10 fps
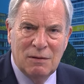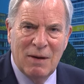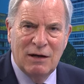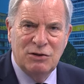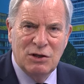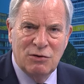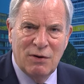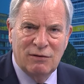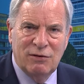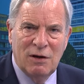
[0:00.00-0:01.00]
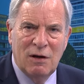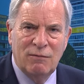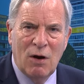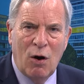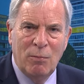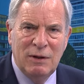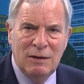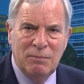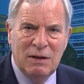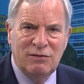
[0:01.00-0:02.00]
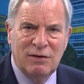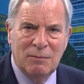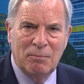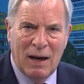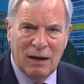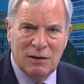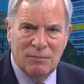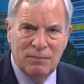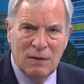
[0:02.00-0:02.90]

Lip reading: Managing Director of OmniBSIC Bank.